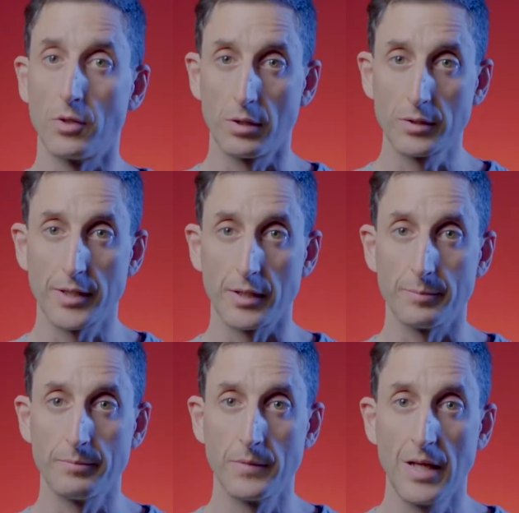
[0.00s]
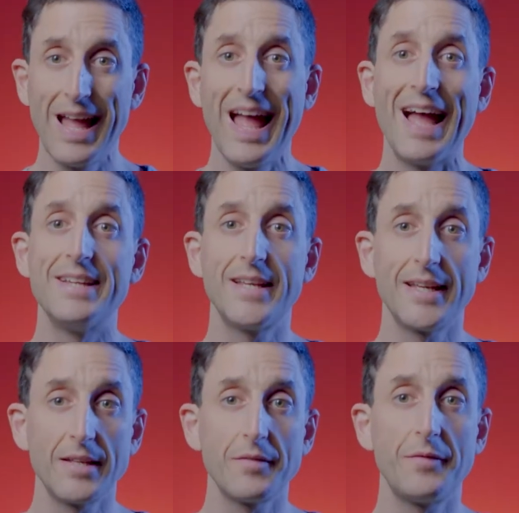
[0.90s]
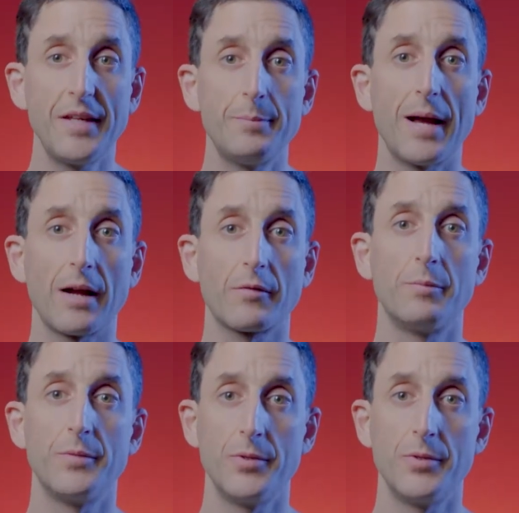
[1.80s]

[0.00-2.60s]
long-term, and taking feedback from